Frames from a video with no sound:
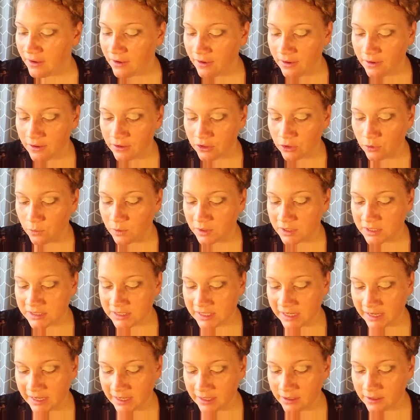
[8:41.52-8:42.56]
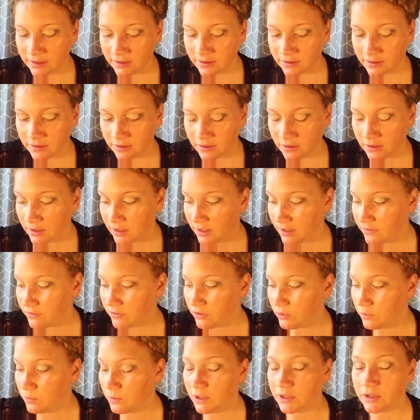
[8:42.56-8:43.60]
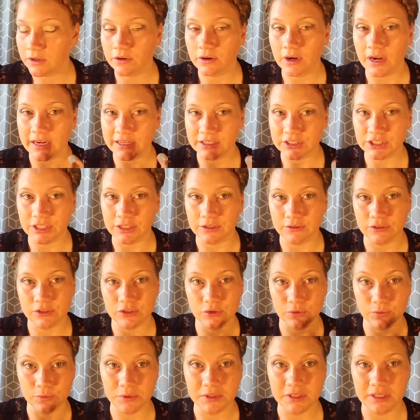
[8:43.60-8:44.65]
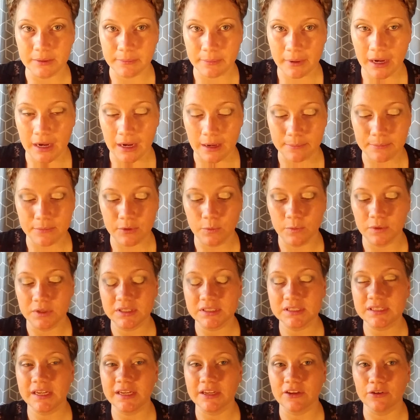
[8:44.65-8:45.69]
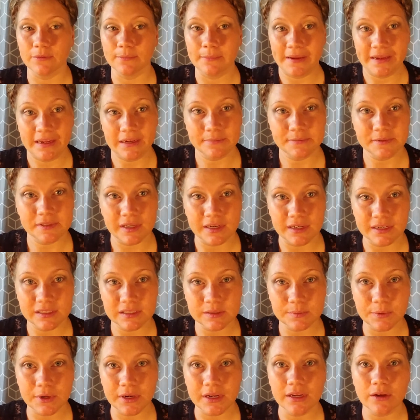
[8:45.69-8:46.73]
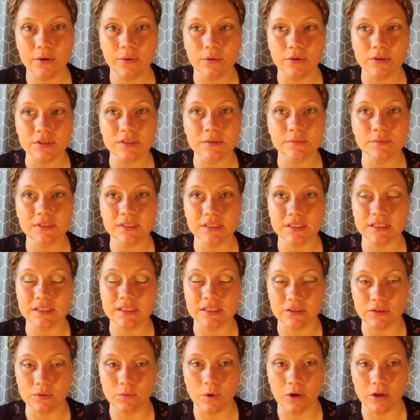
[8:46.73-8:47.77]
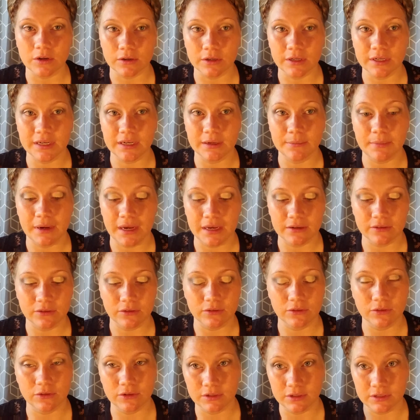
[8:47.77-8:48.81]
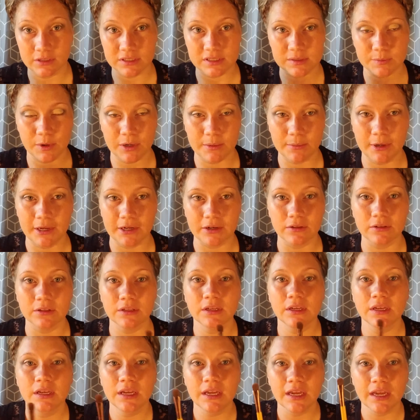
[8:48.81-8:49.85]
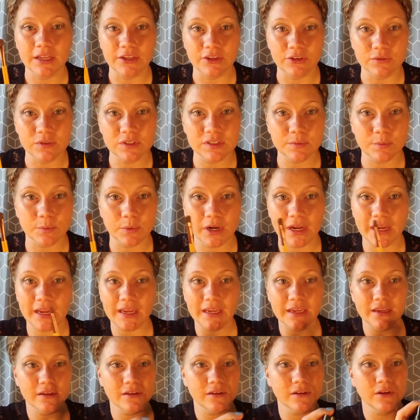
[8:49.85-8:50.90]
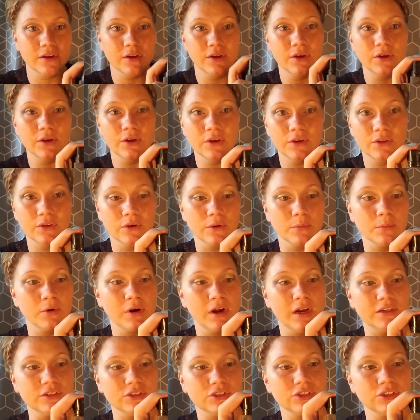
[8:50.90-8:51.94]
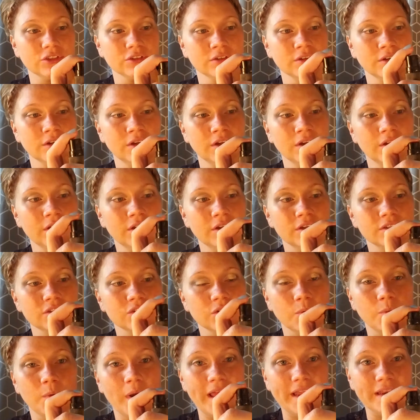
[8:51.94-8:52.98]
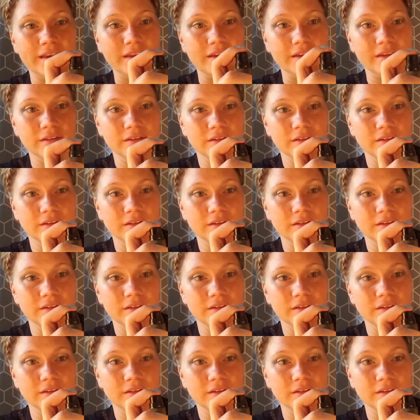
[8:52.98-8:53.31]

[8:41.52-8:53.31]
You want to take, if you want your eyeshadows to really pop, you want to take your makeup setting spray or some distilled water in a bottle or in a spray bottle, and you spray your brush to wetten it,